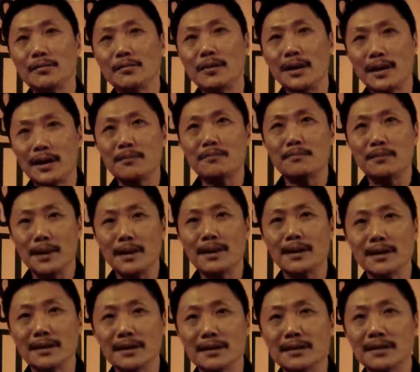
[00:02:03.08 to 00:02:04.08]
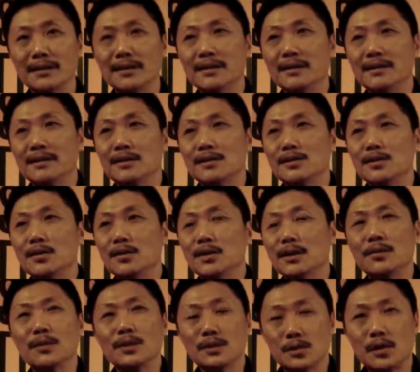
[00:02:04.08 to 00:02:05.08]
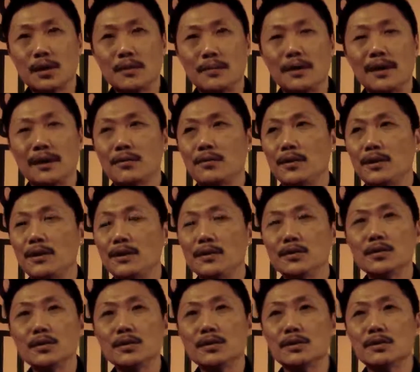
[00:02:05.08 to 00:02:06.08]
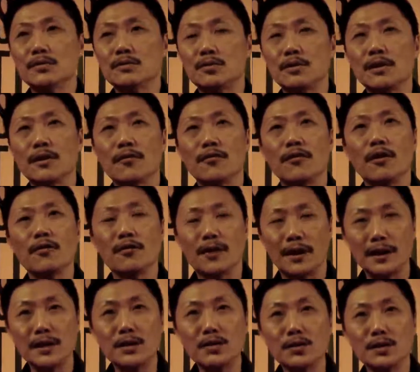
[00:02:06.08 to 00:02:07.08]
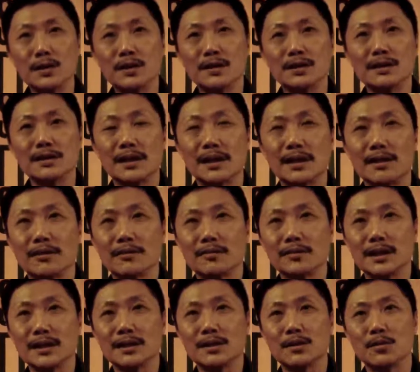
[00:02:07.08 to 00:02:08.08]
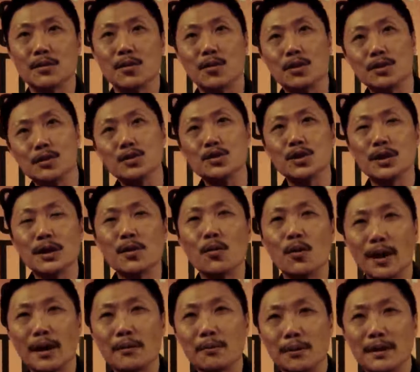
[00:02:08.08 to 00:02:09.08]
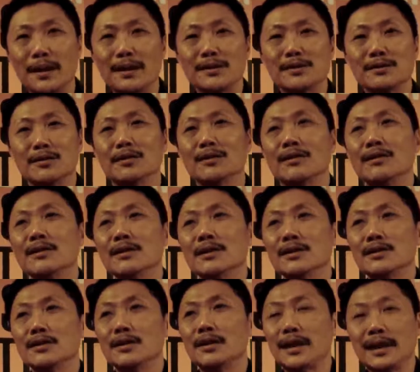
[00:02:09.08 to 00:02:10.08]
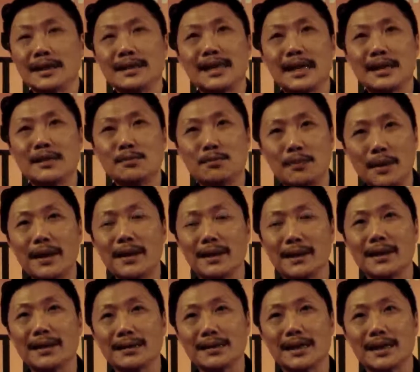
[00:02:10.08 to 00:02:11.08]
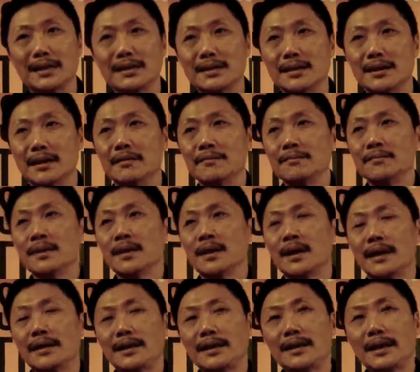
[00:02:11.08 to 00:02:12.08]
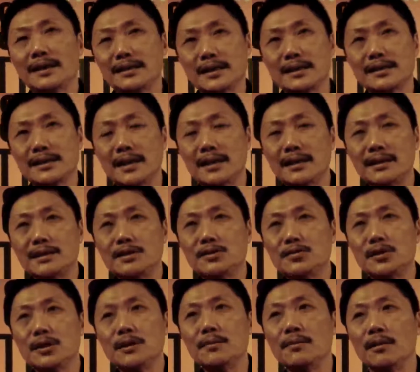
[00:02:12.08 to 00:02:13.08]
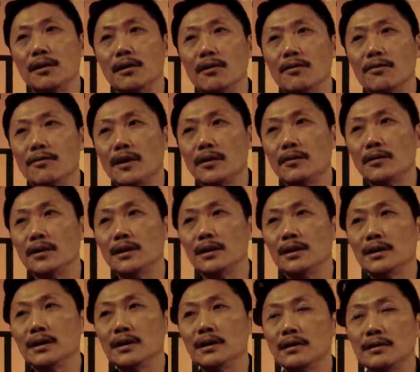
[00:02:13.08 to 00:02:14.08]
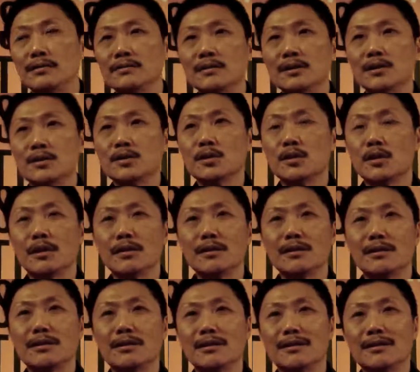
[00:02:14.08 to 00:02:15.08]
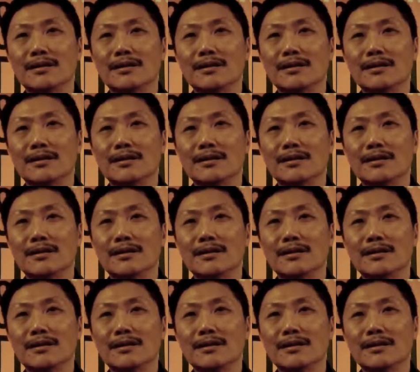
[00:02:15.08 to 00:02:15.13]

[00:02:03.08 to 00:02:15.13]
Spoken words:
to make it bigger. So it was quite big. We used 3 or 4 venues instead of just usually one place, no? So in that sense, big in that sense lah. I think there's a steady stream of our so-called